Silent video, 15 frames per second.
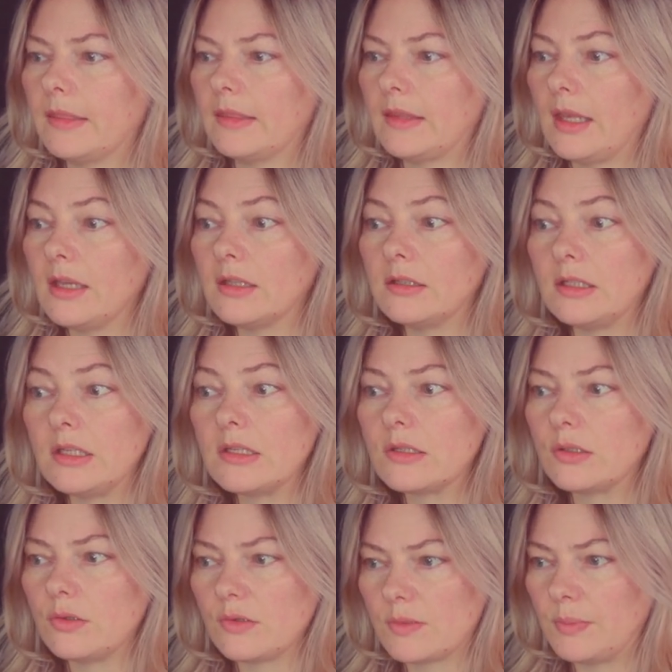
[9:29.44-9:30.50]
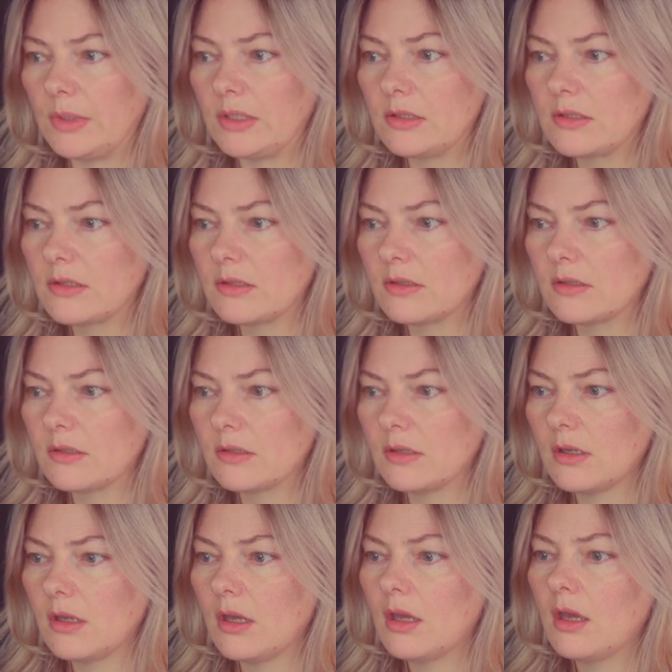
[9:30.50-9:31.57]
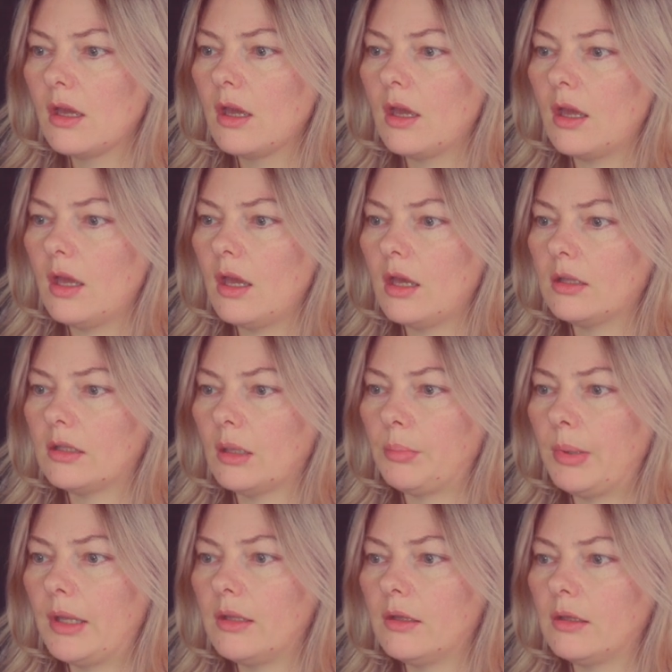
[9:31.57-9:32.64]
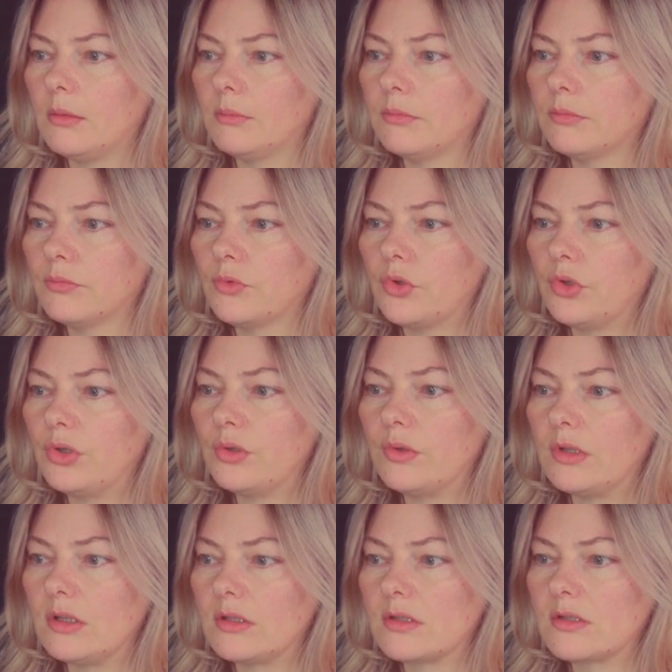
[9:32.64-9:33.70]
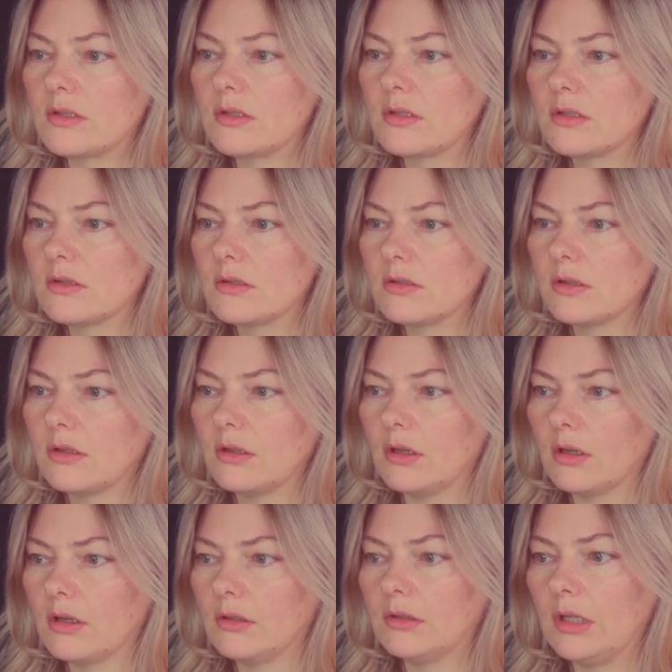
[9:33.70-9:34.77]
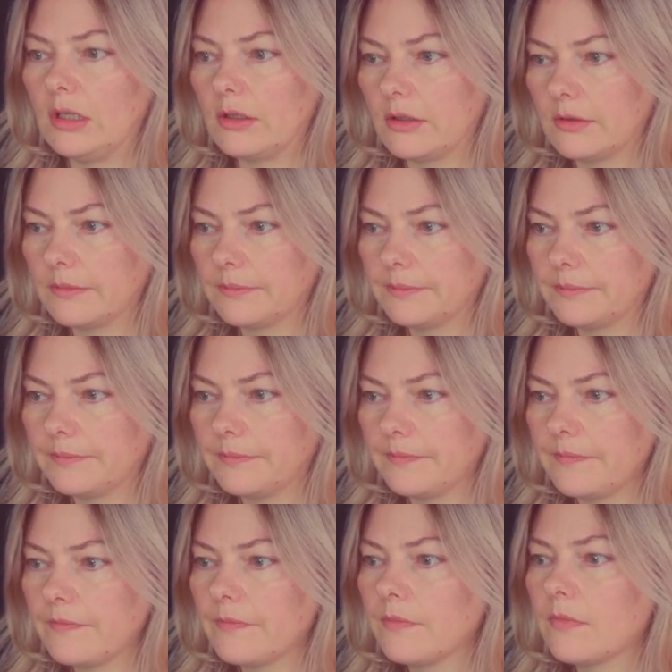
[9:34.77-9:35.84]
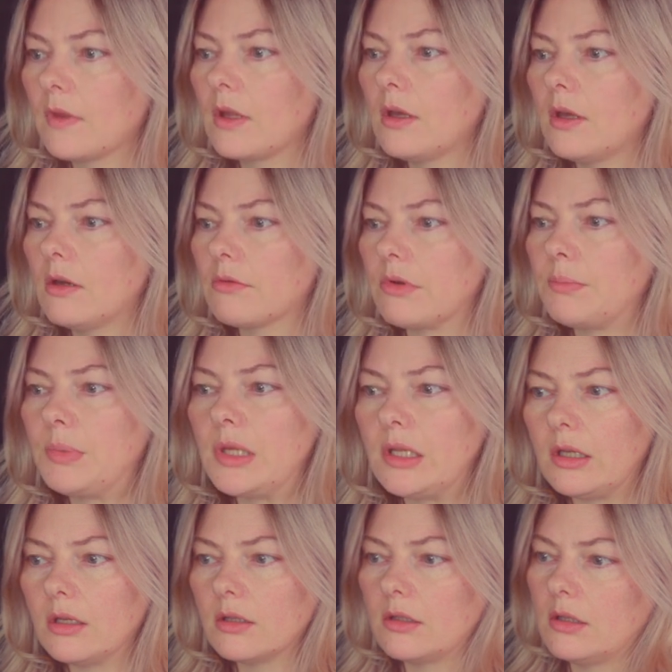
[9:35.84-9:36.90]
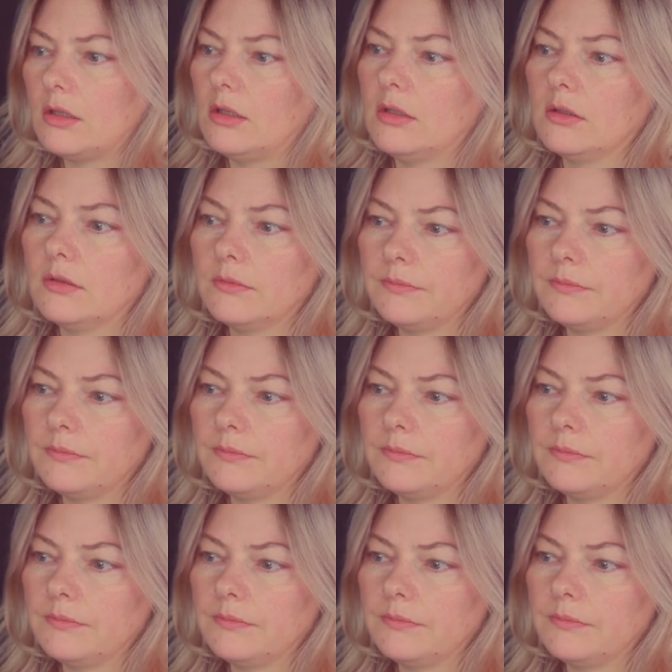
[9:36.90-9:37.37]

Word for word: take these two spins and append them to this container, repeating the,